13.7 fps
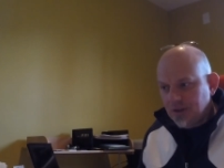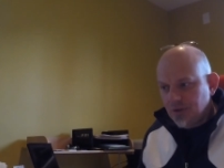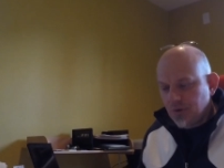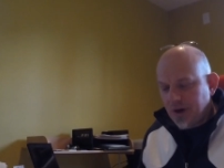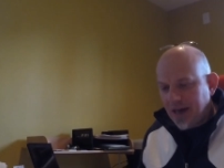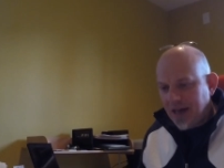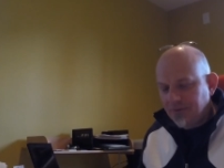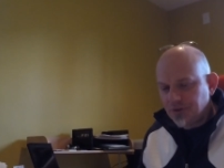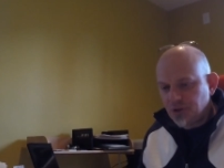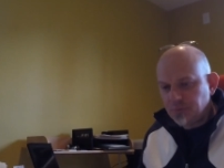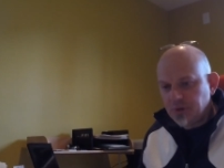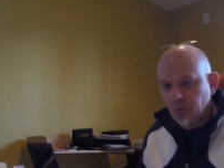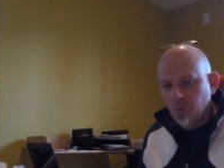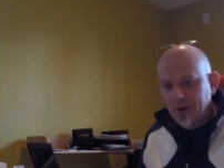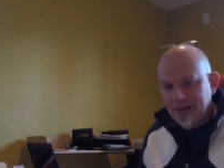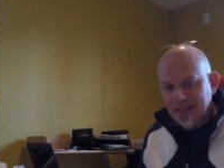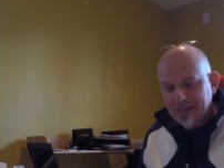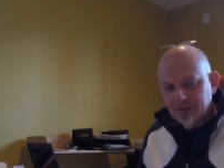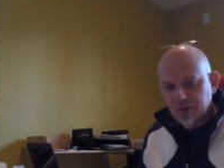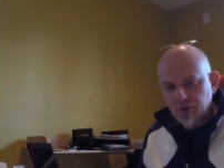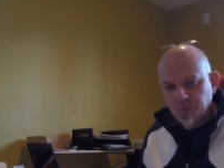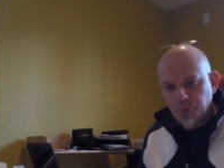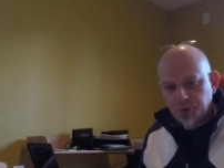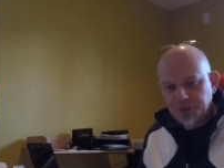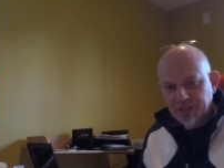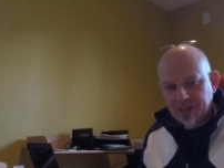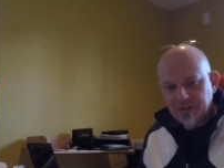You have to be willing to
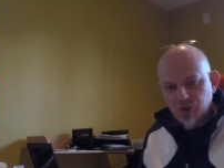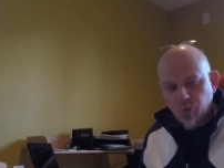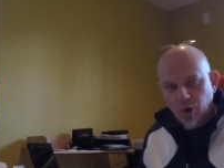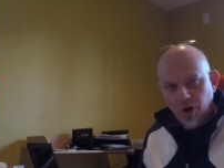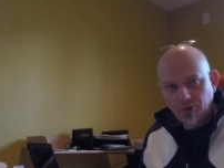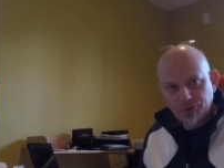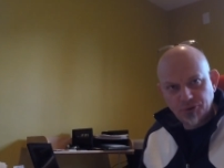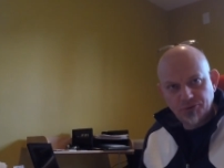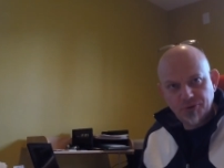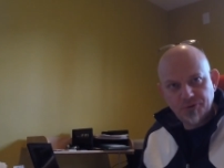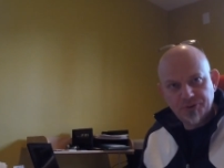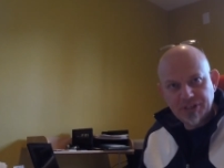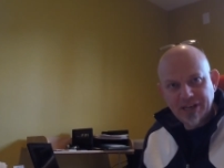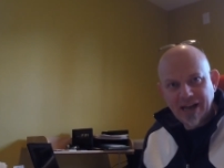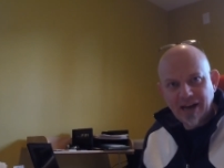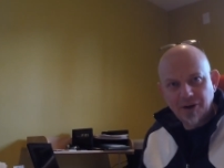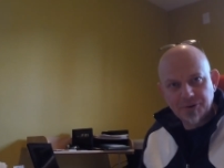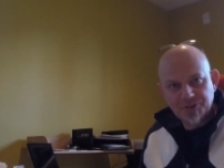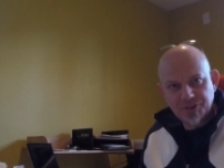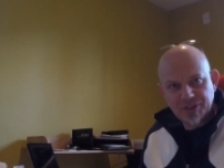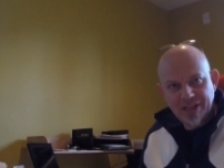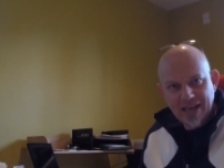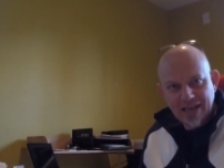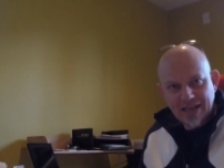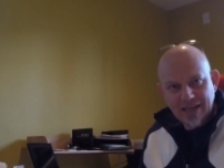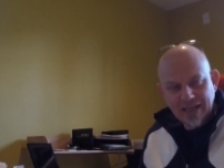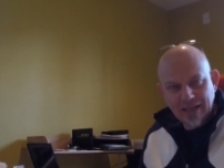put in 12 to 15 hours a
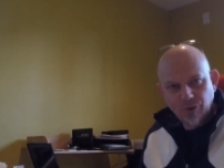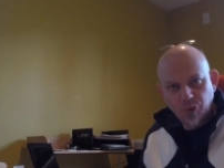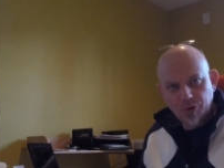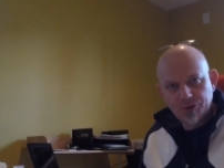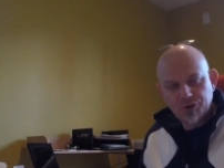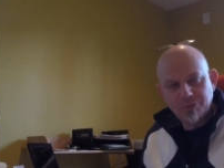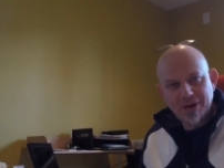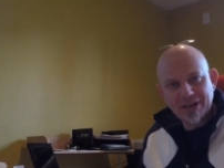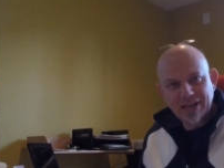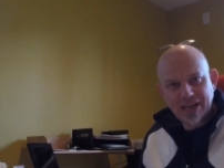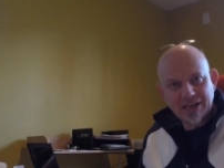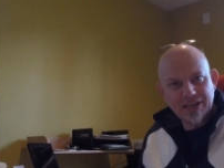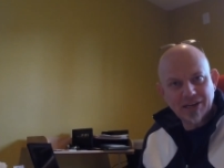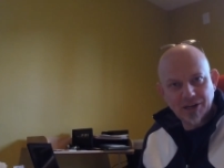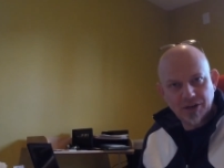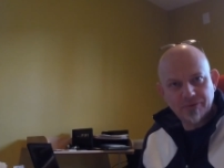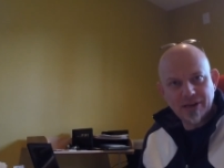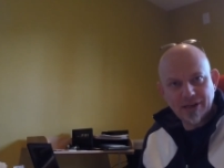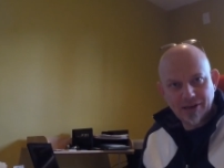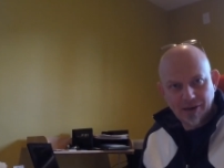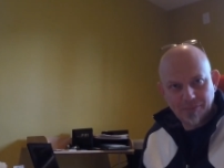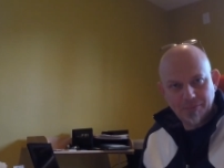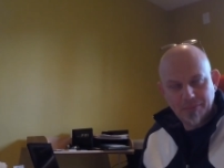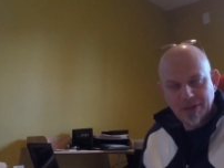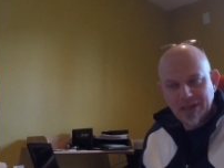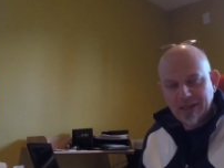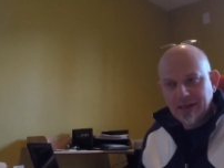day in order to make any kind of income.
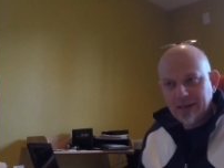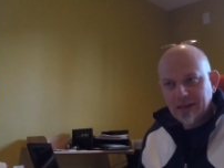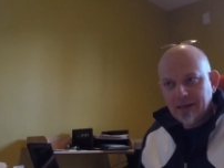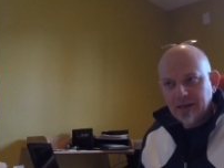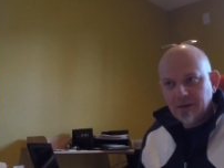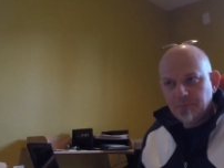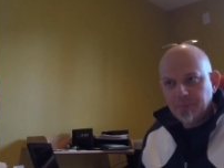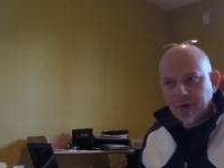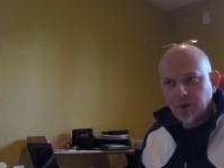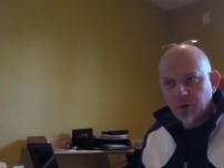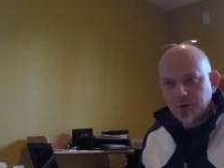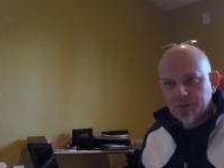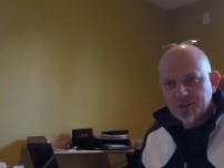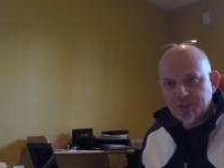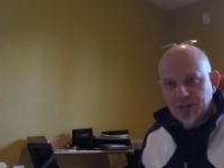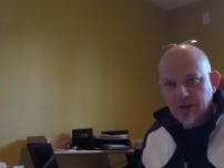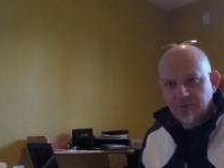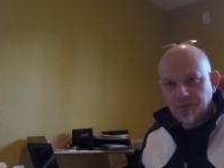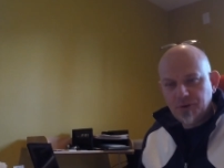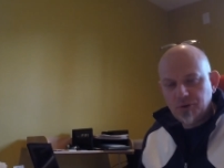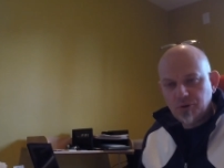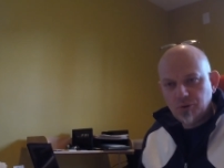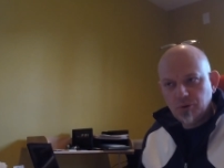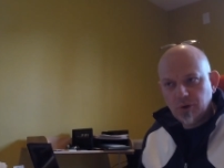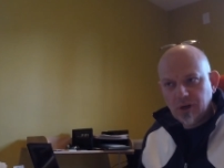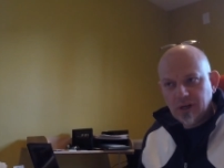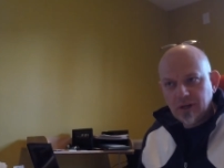Because if
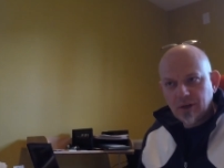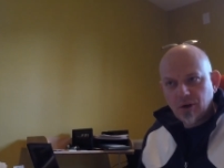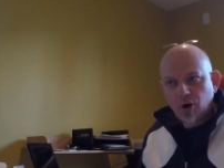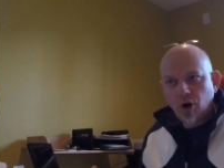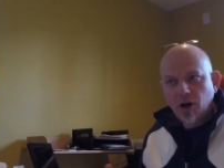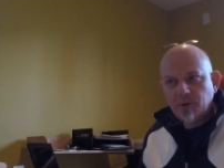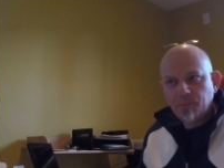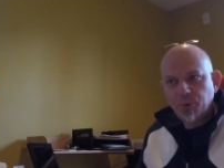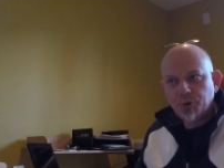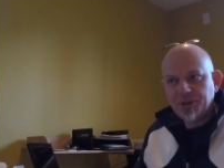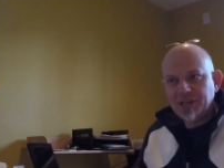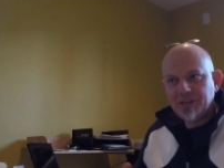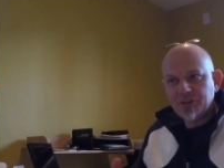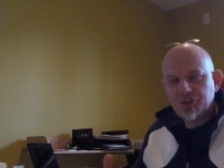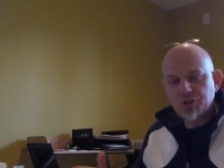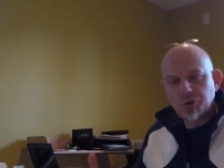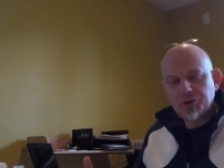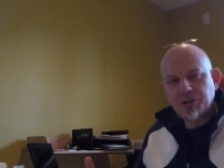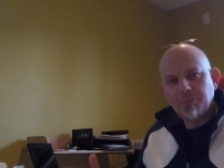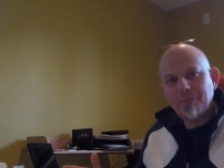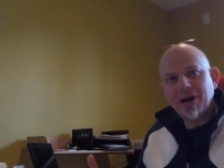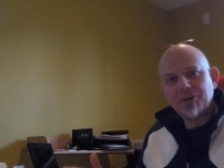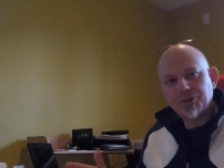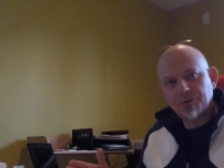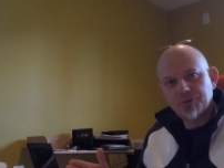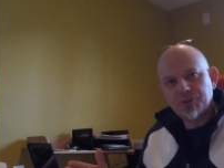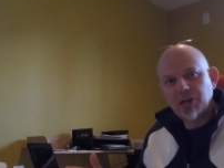you can't put in a certain amount
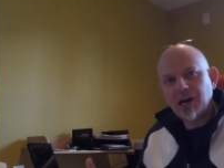of